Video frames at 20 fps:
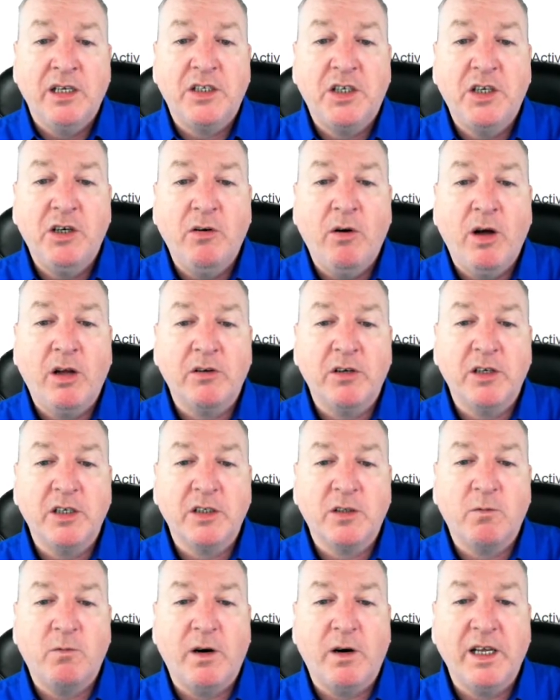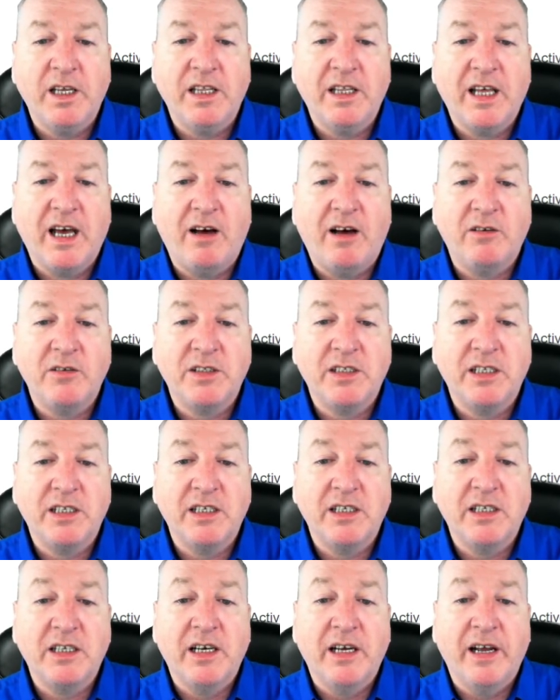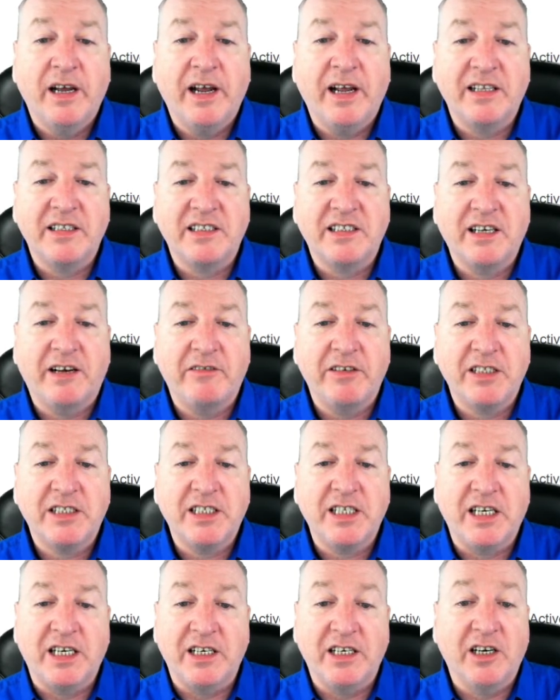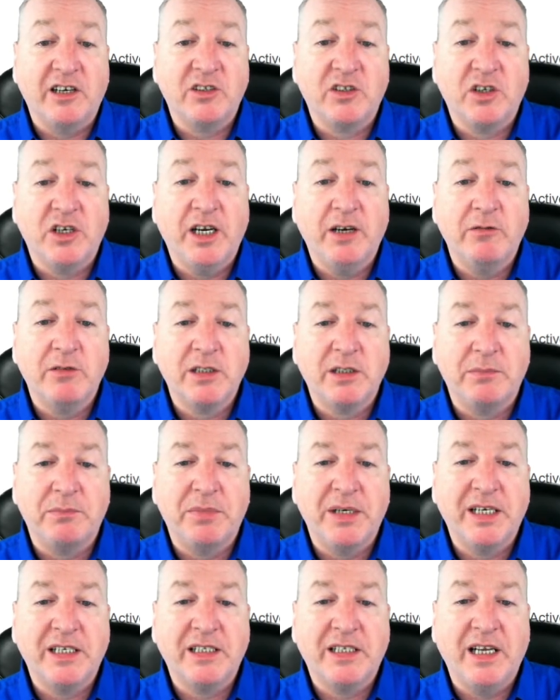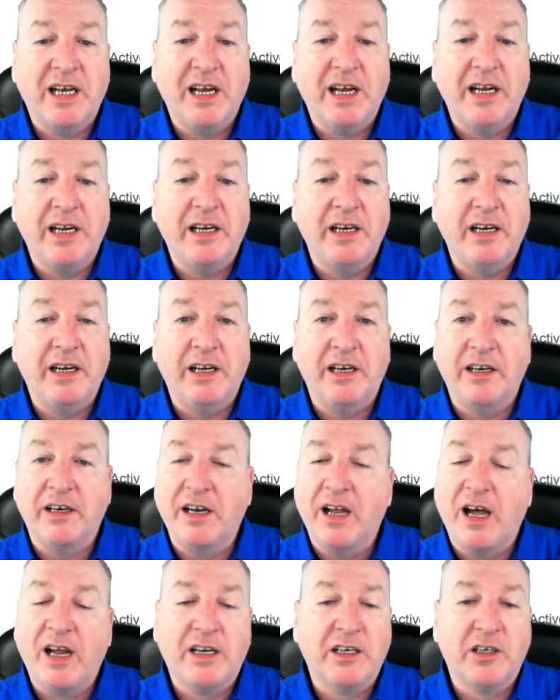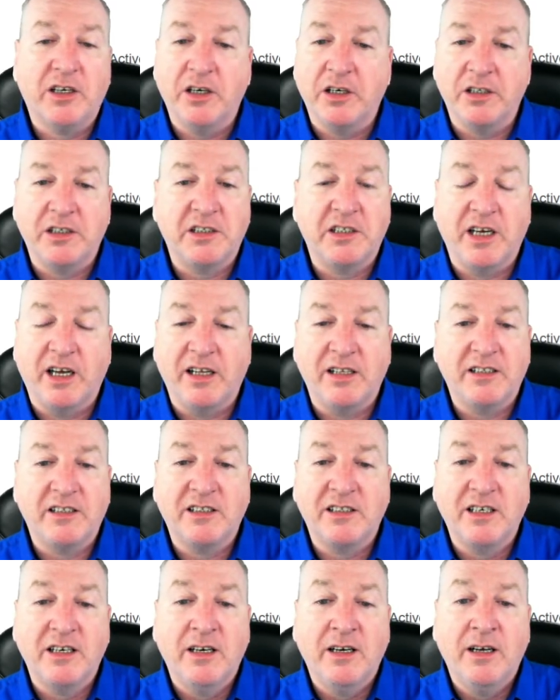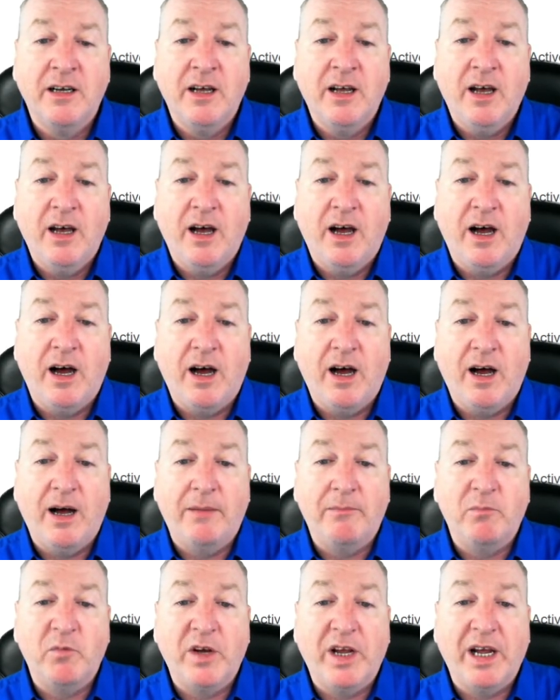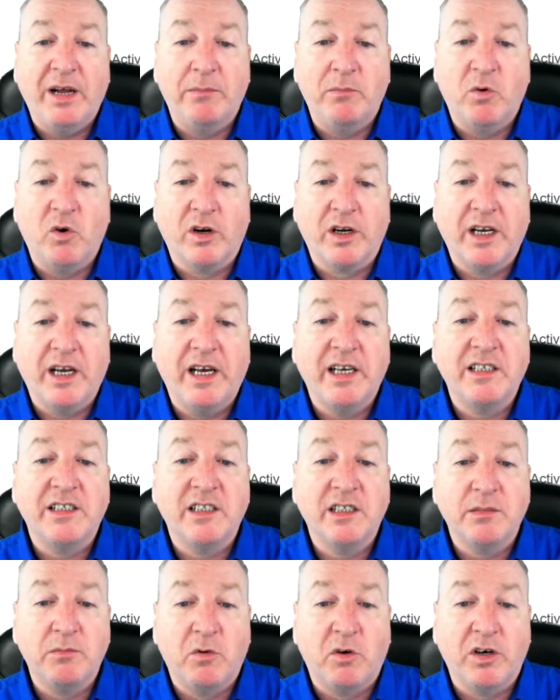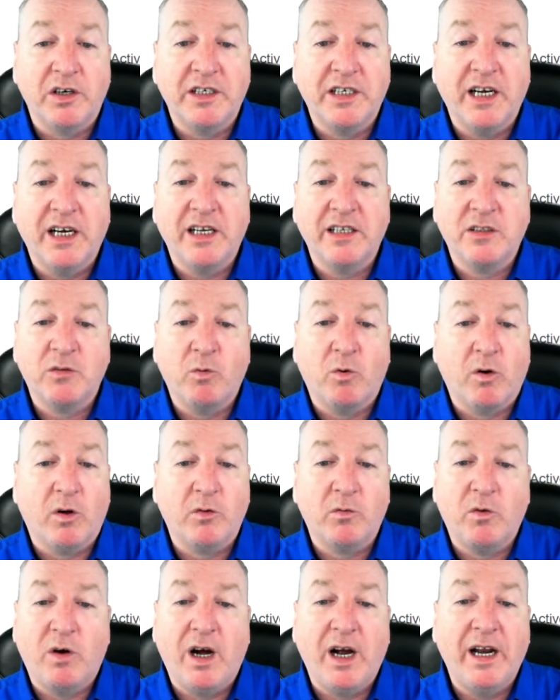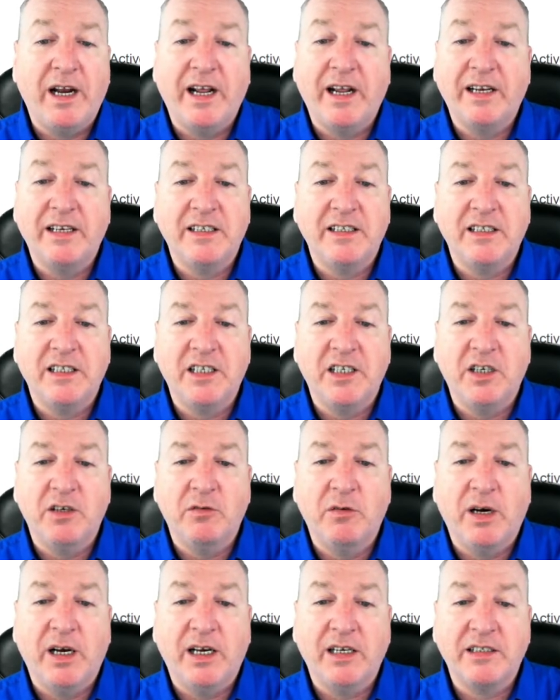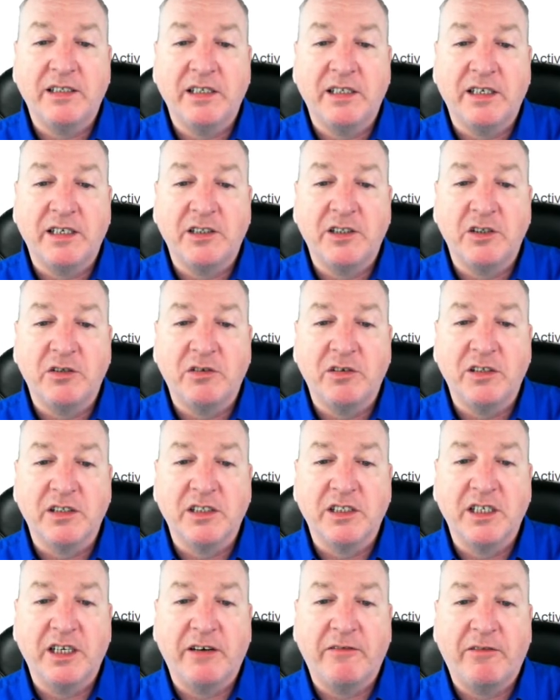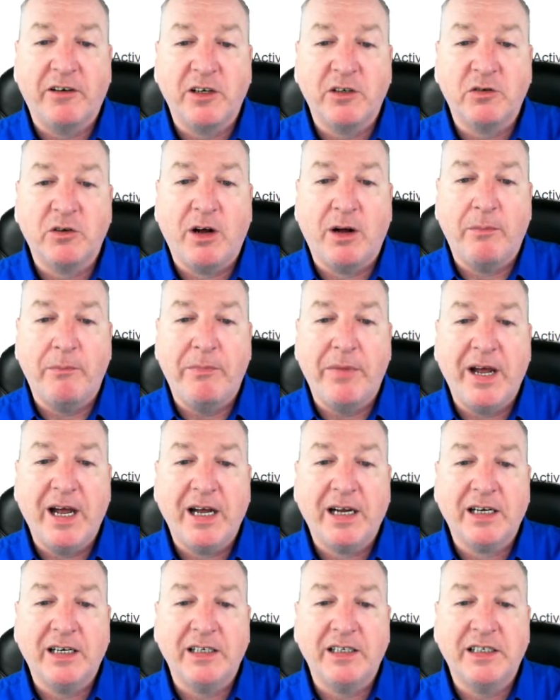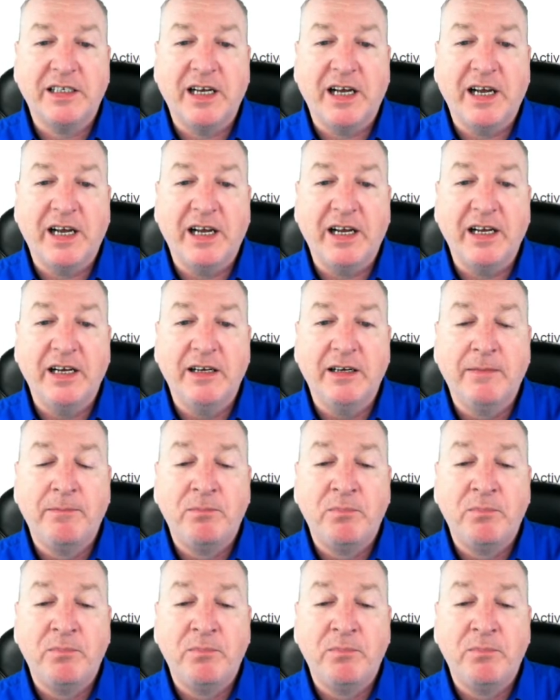220,017. Yesterday was a big day in not a good sense. We had more cases, more deaths worldwide and in the U.S. And as you can see, if I drop back a day,